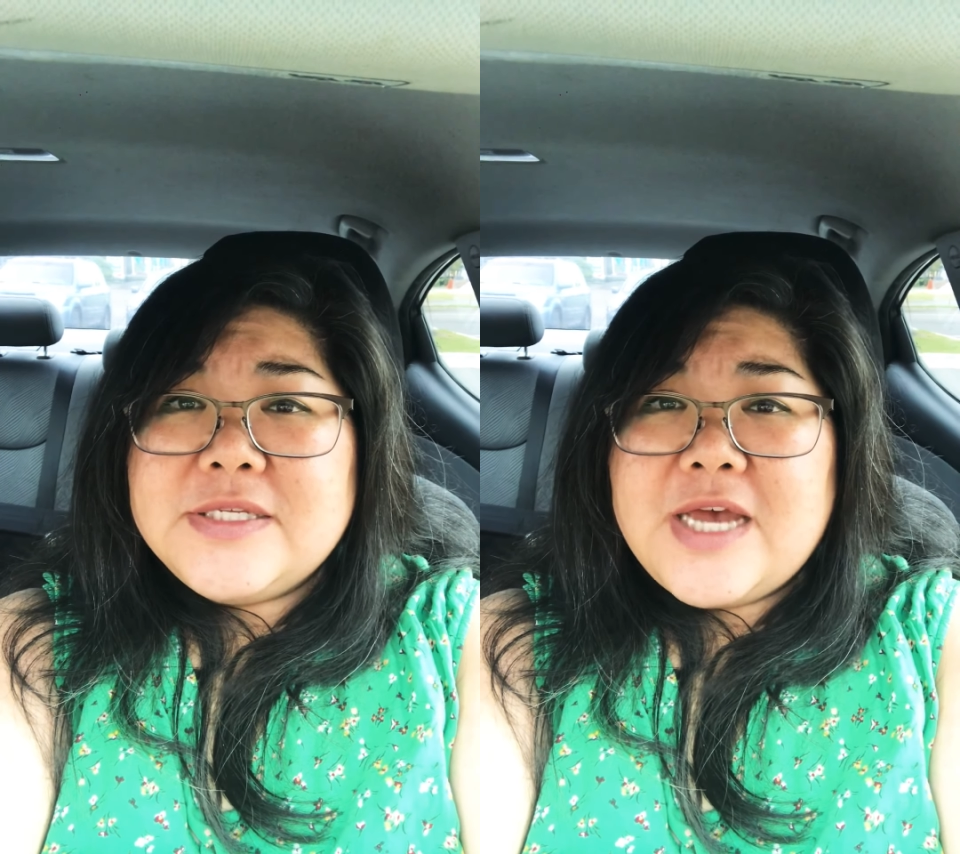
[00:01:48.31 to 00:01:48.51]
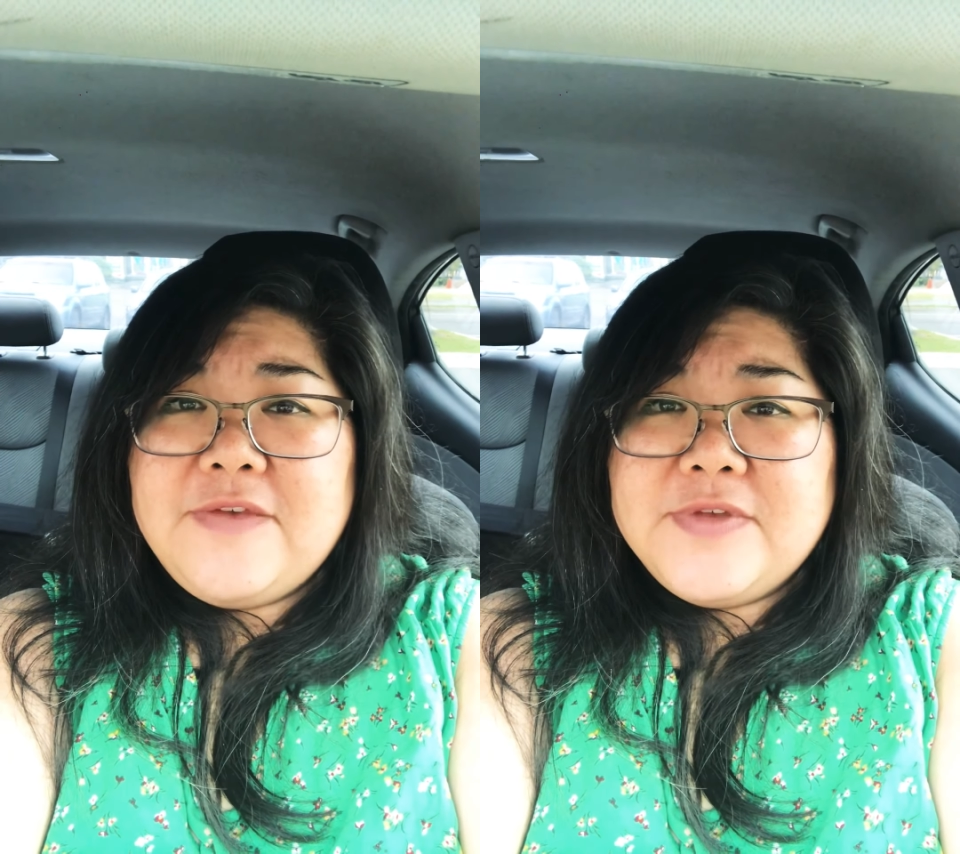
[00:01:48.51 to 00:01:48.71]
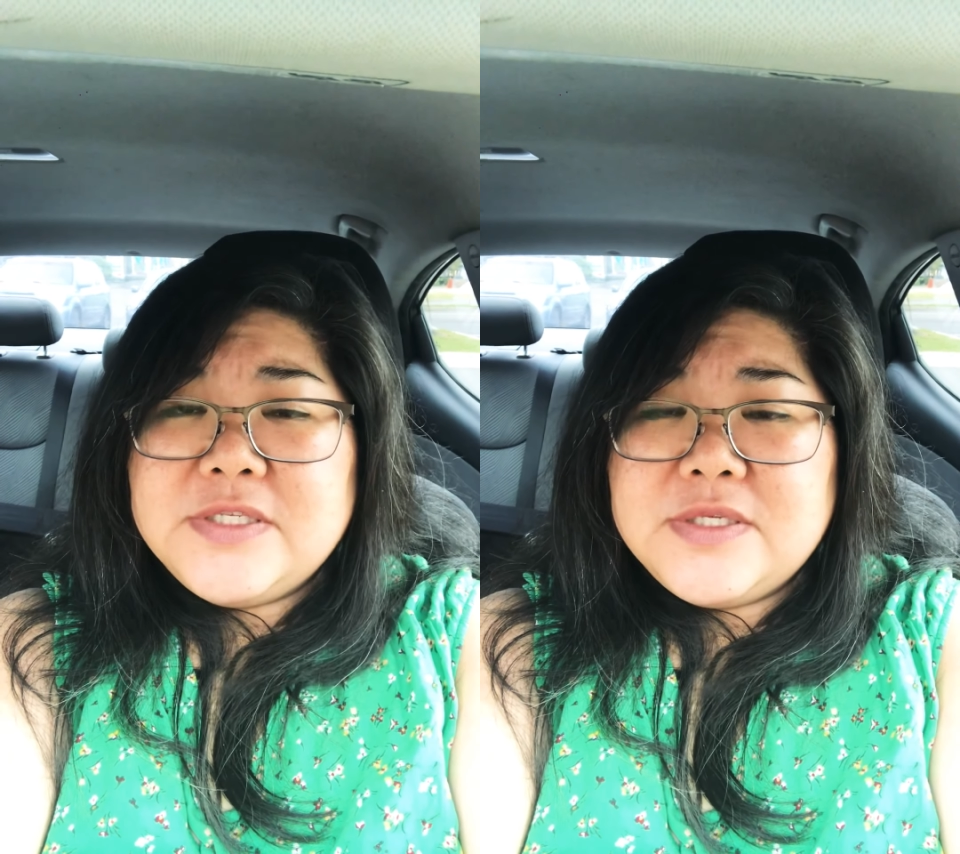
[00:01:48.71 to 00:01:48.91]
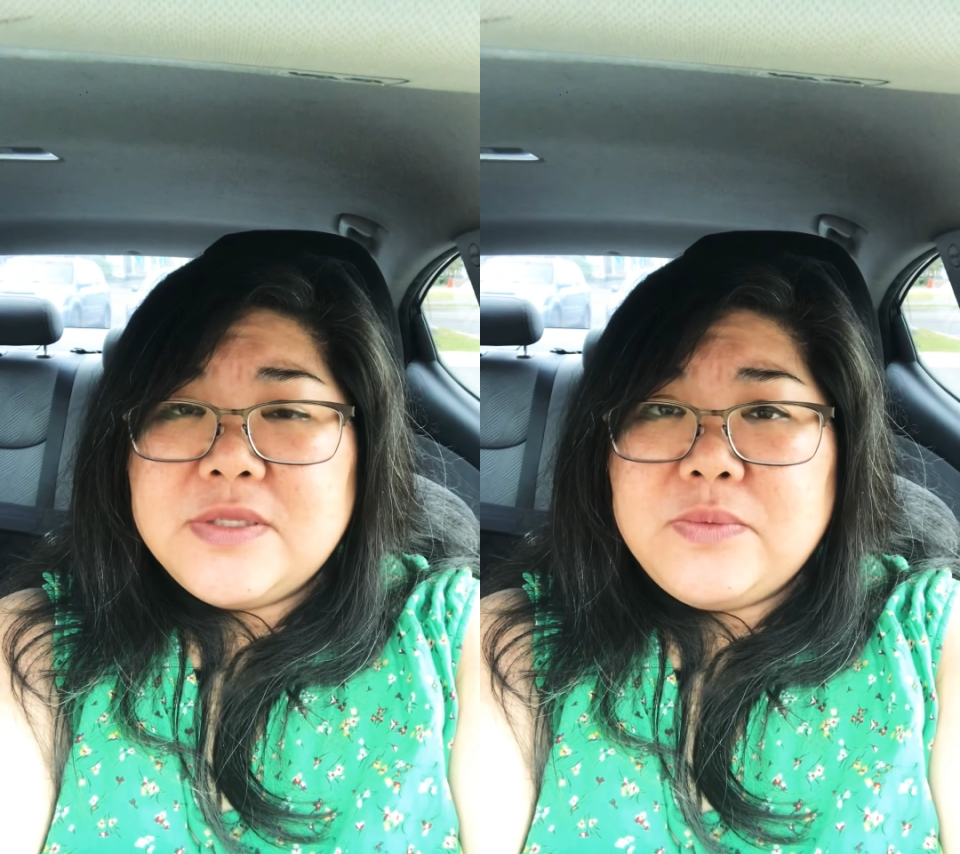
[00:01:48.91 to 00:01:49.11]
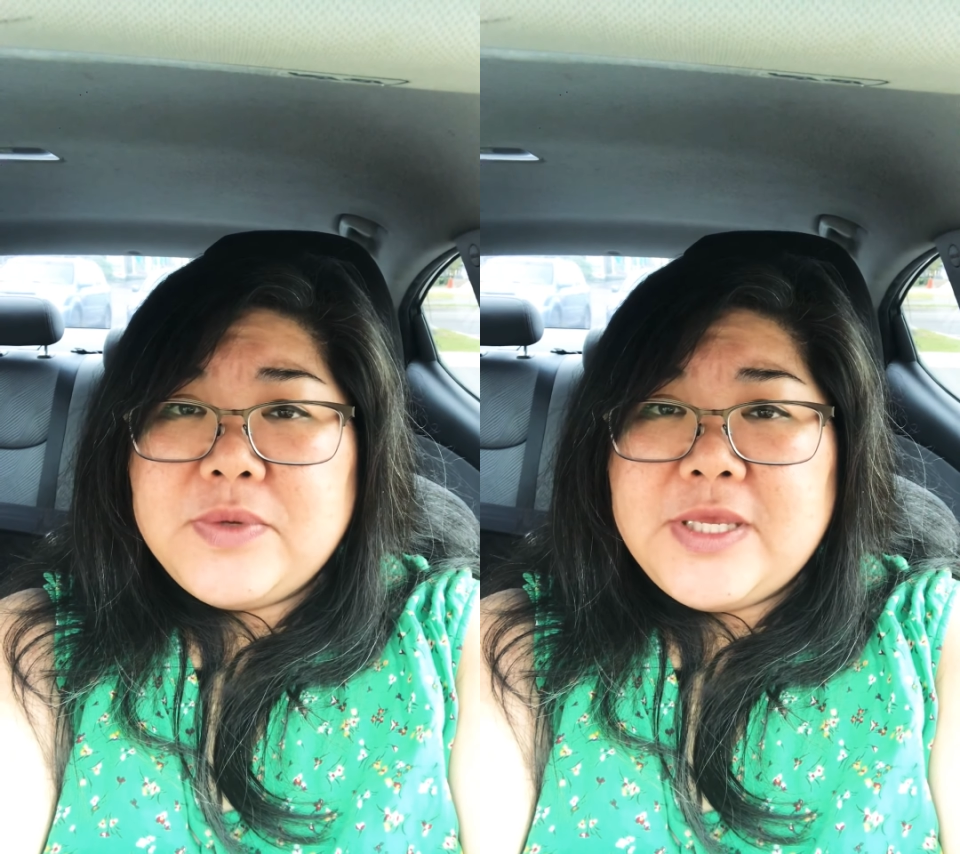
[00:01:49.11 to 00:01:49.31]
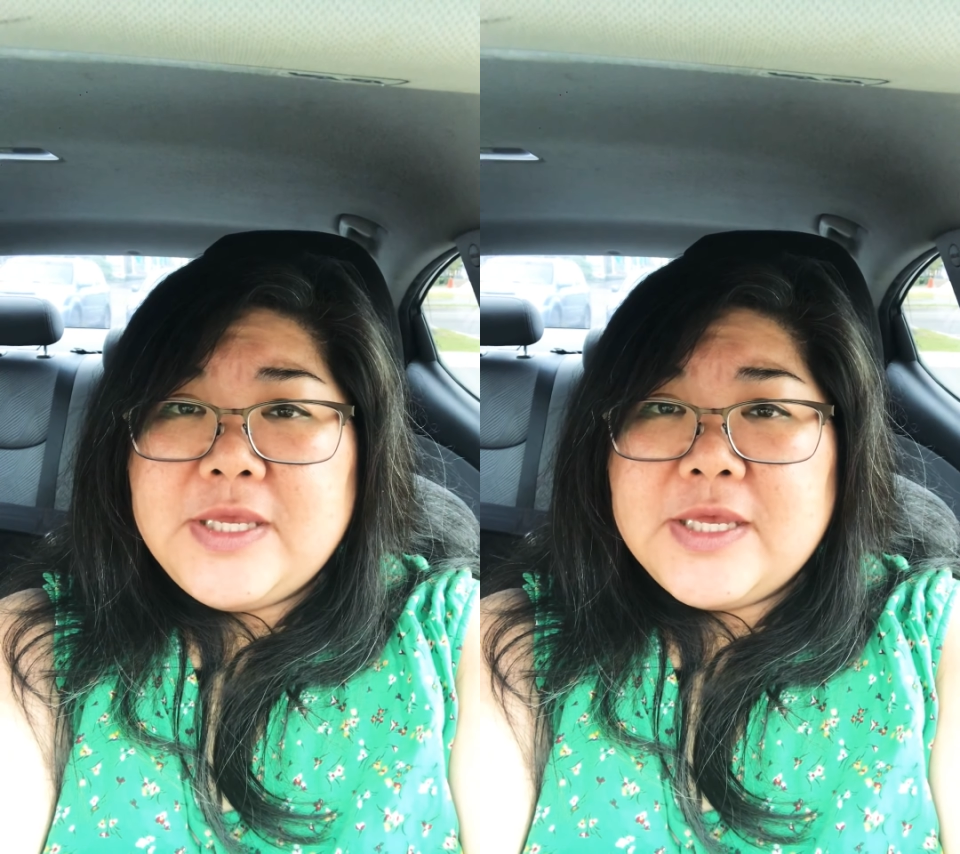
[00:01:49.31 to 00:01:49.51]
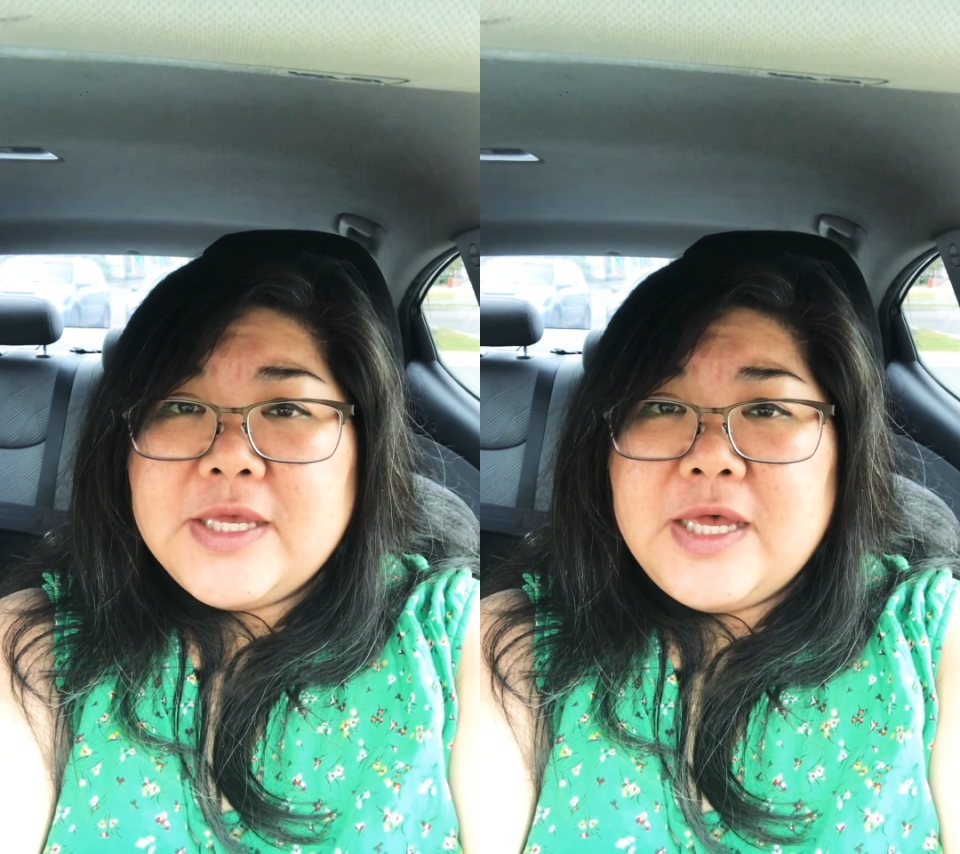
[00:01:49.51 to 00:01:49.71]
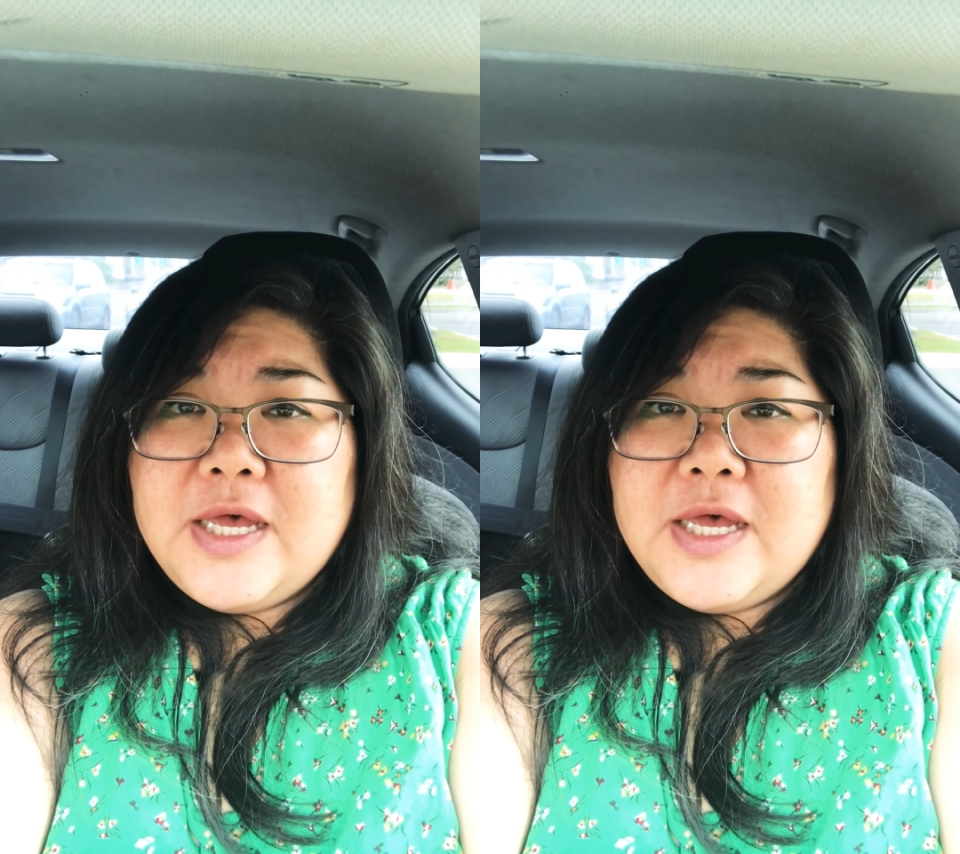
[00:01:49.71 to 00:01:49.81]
dive into the week.